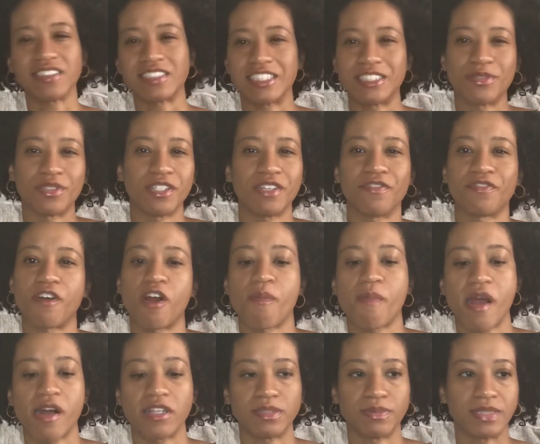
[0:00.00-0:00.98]
ain't really
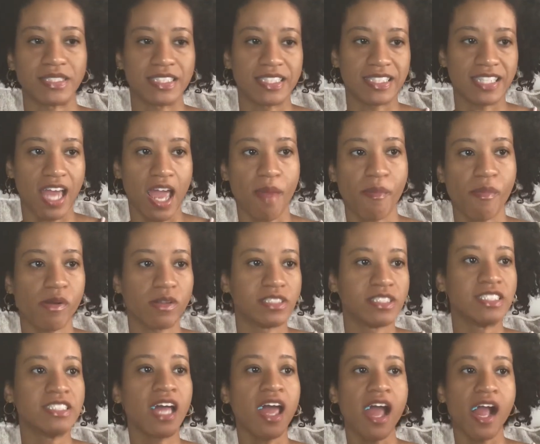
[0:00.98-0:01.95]
farmhouse, but the table
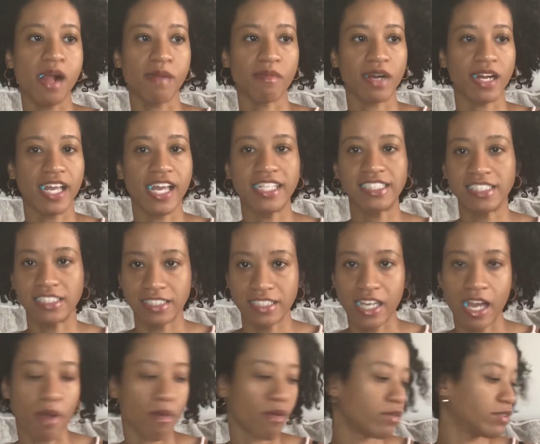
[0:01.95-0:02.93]
and my kitchen
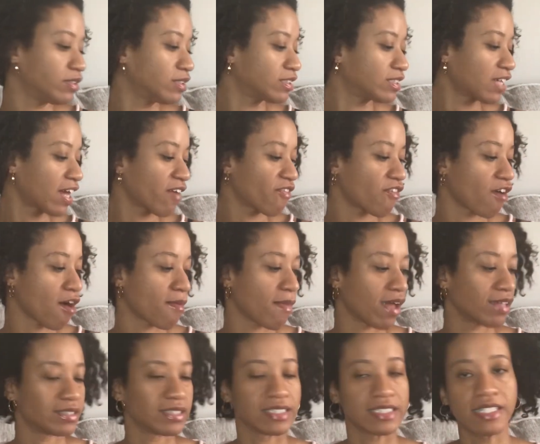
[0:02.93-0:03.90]
table. It's like
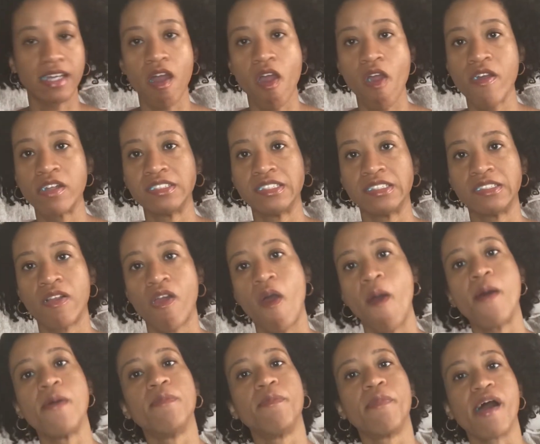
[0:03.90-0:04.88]
farmhousing.
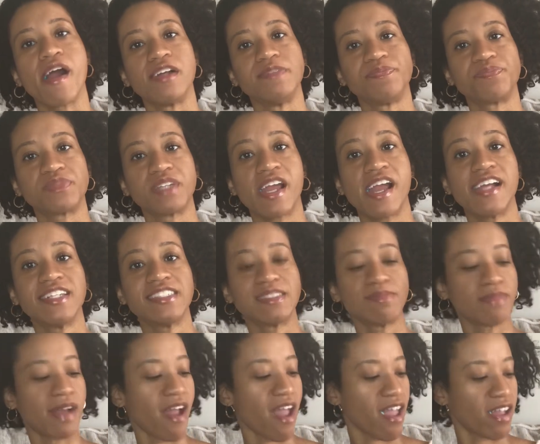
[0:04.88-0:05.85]
But here's
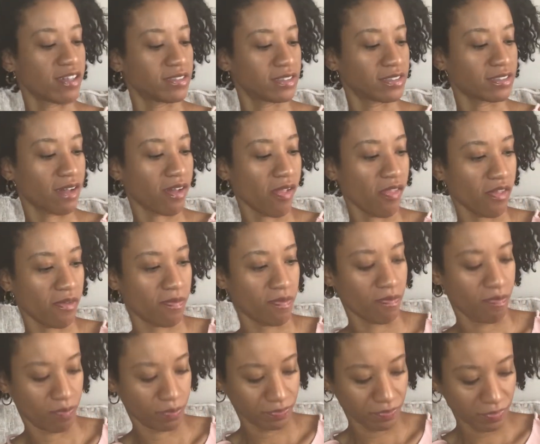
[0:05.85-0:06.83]
my
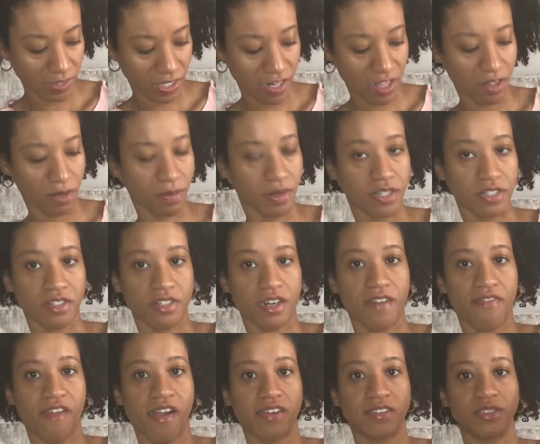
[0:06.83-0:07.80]
another picture I
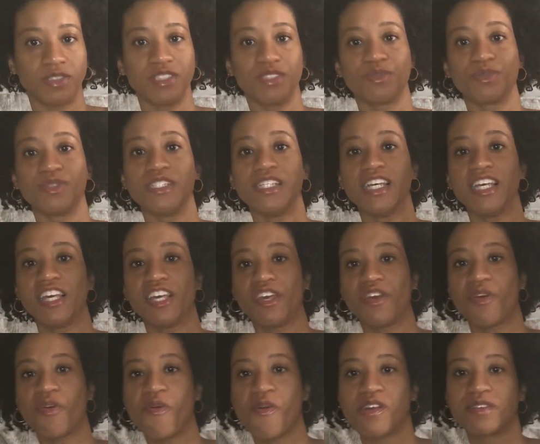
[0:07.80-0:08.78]
found. She's really
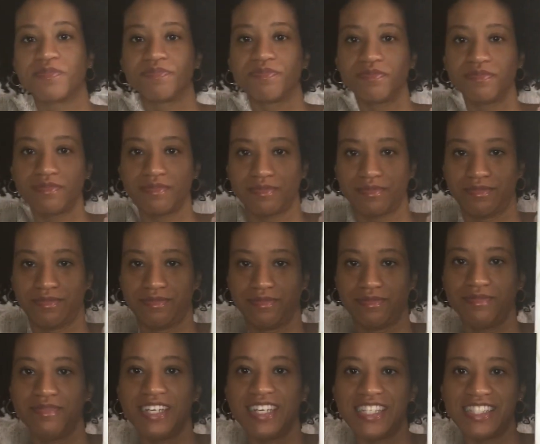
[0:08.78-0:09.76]
cute.
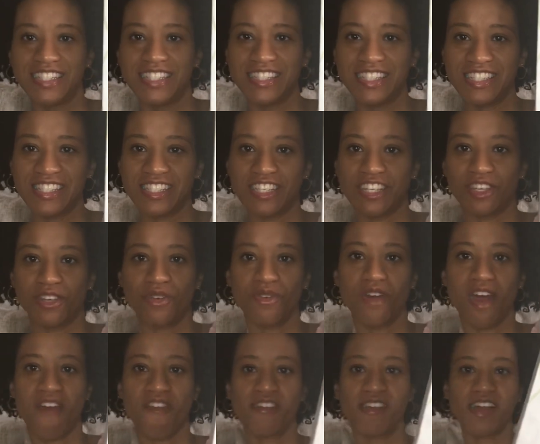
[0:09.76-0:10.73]
Isn't this cute? I
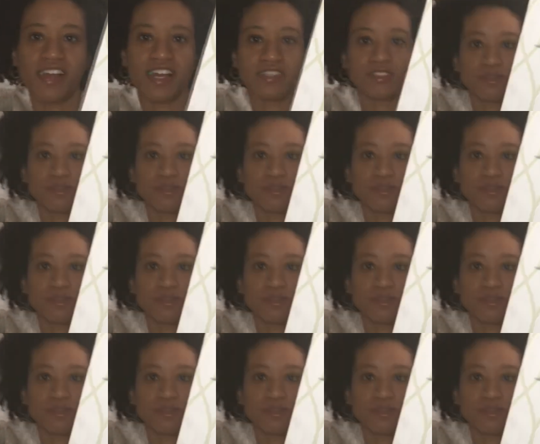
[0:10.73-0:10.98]
feel like it would